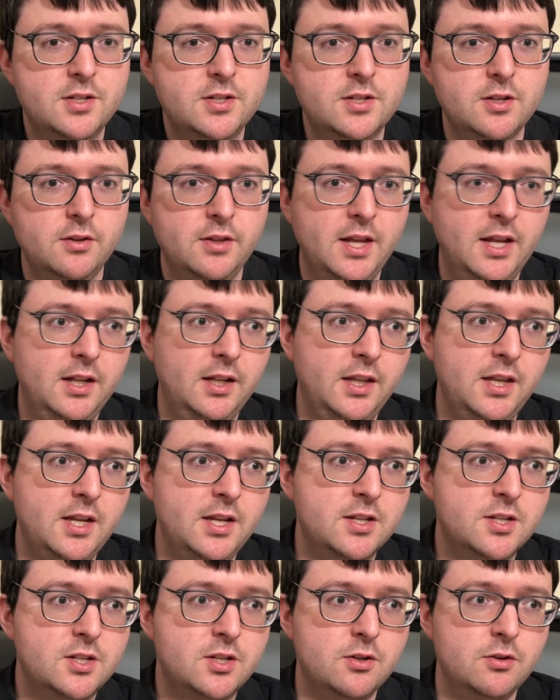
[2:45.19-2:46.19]
So that
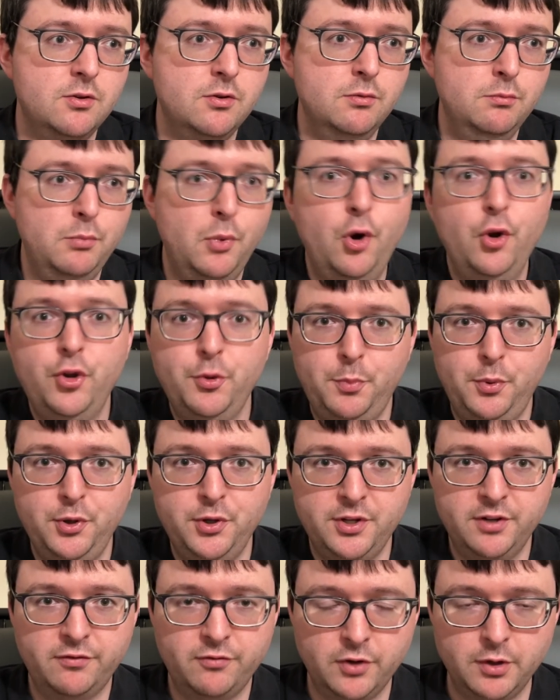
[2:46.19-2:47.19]
leads to multiple
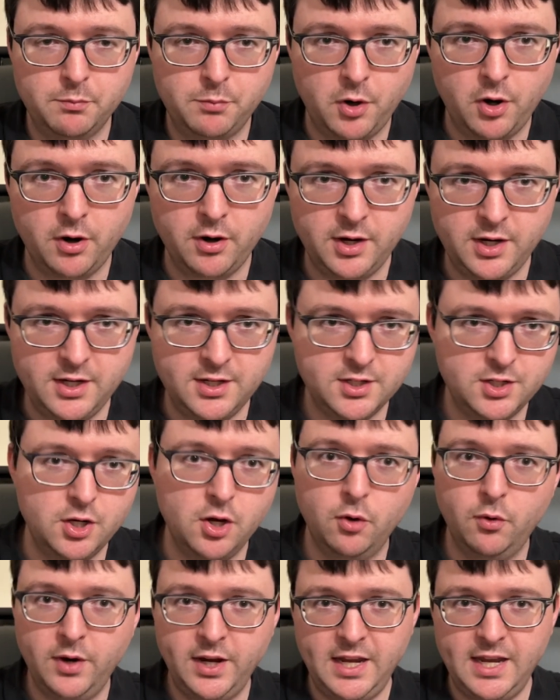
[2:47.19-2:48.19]
different parties
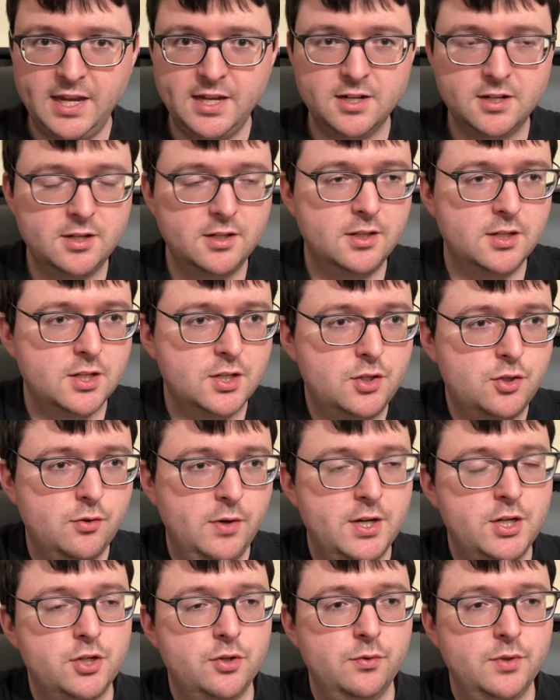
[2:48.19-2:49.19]
going into this
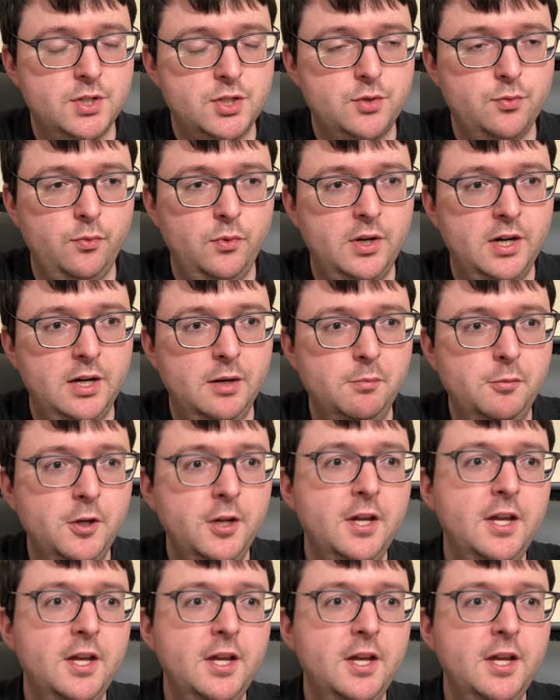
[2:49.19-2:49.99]
treacherous swamp.